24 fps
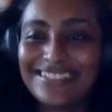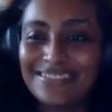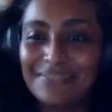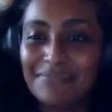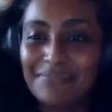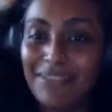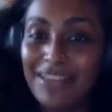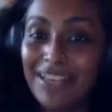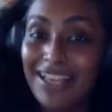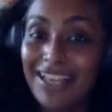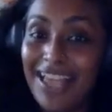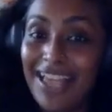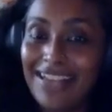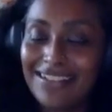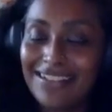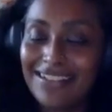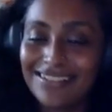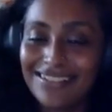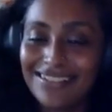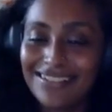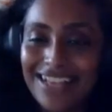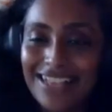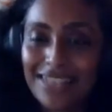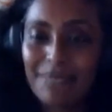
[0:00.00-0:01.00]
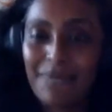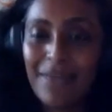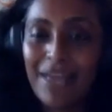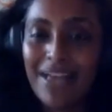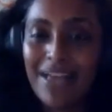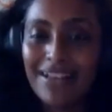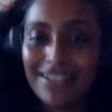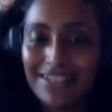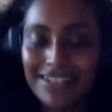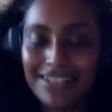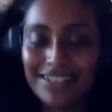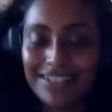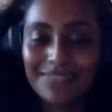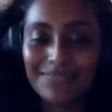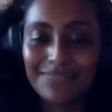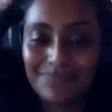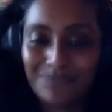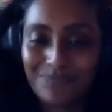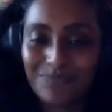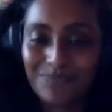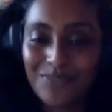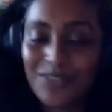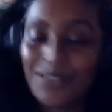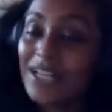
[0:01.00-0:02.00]
but they can expand it.
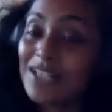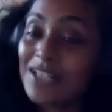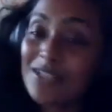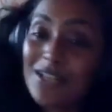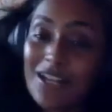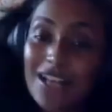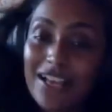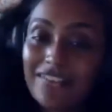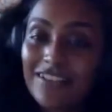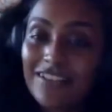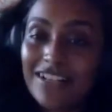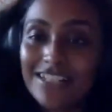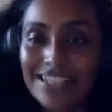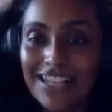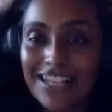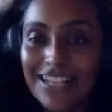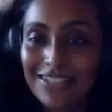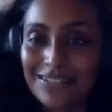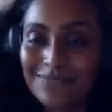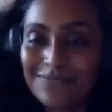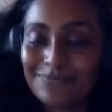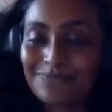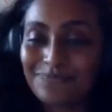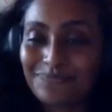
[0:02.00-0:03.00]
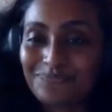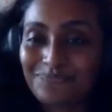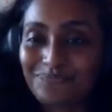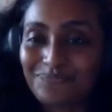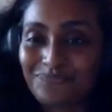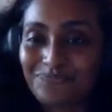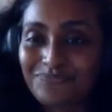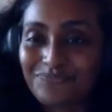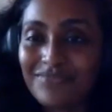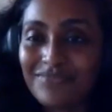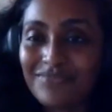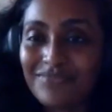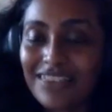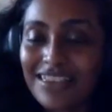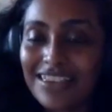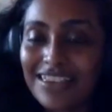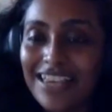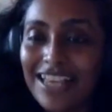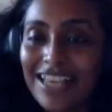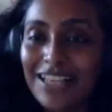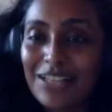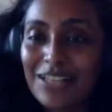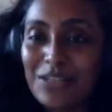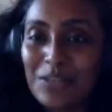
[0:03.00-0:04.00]
So that's all I've got to say.
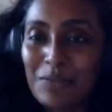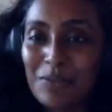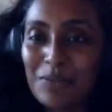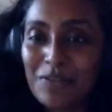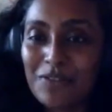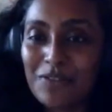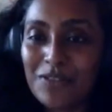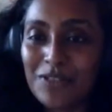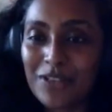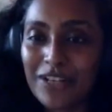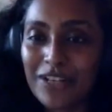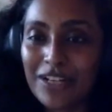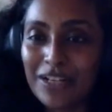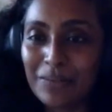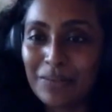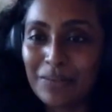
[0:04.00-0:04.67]
Thank you so much for joining